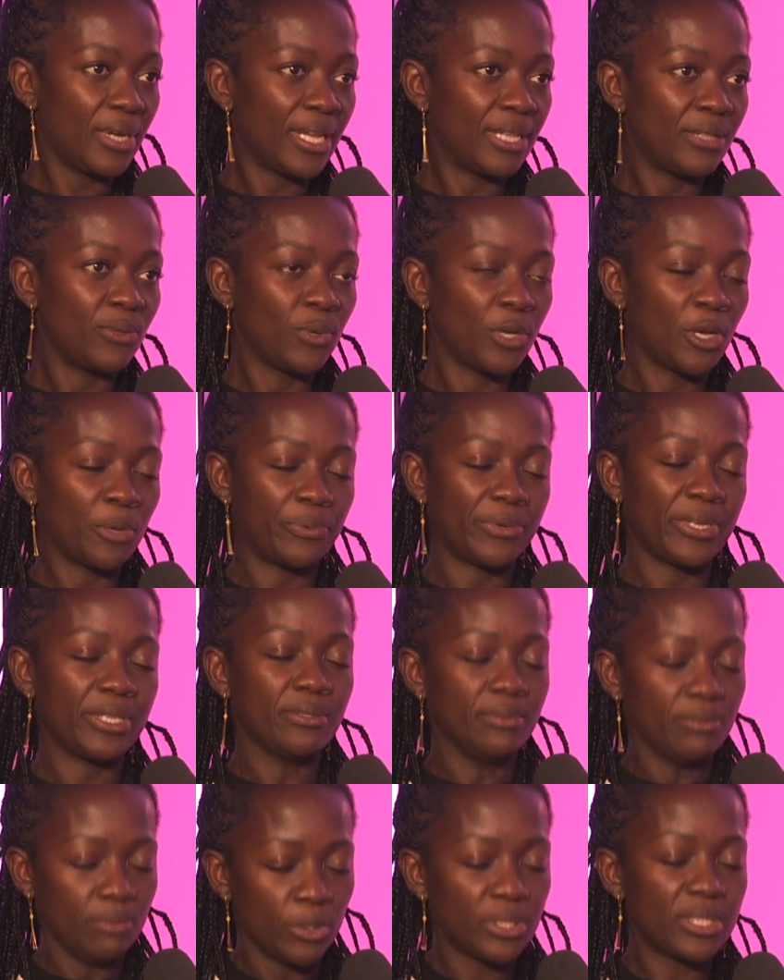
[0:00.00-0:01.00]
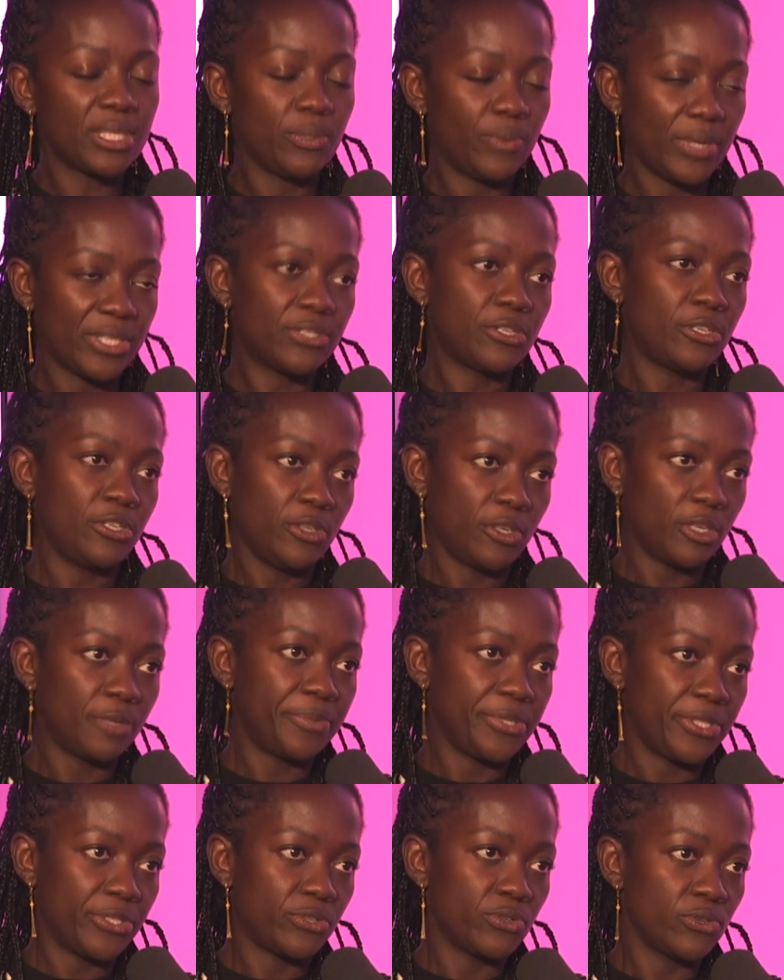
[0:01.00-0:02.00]
and we operate mostly Western
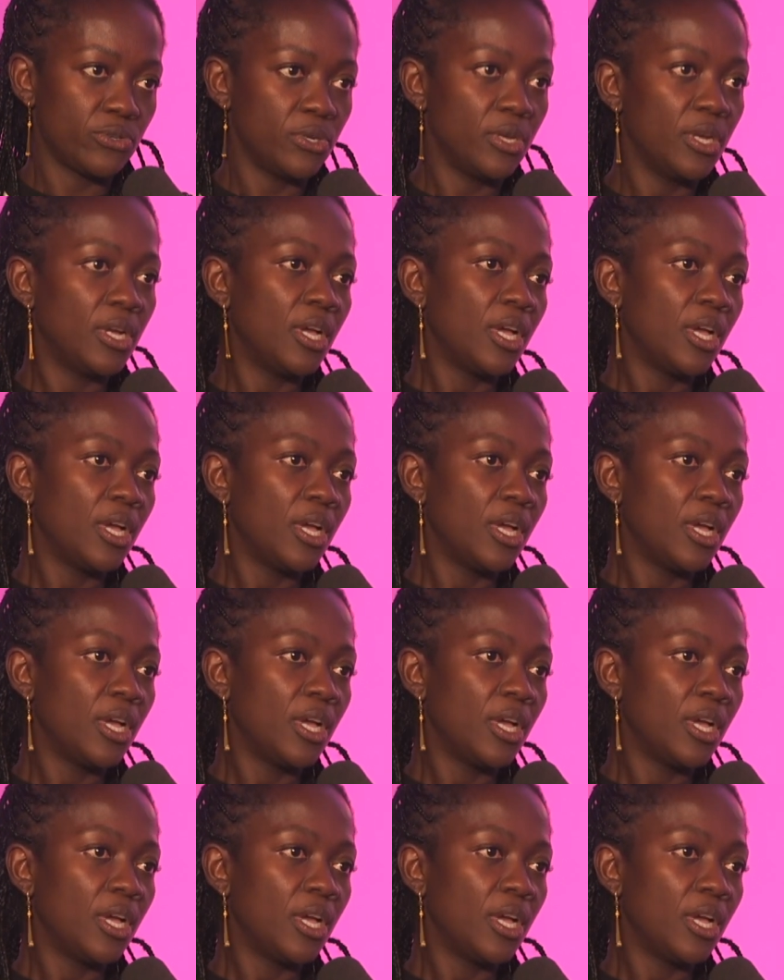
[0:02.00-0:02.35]
Europe, it's true,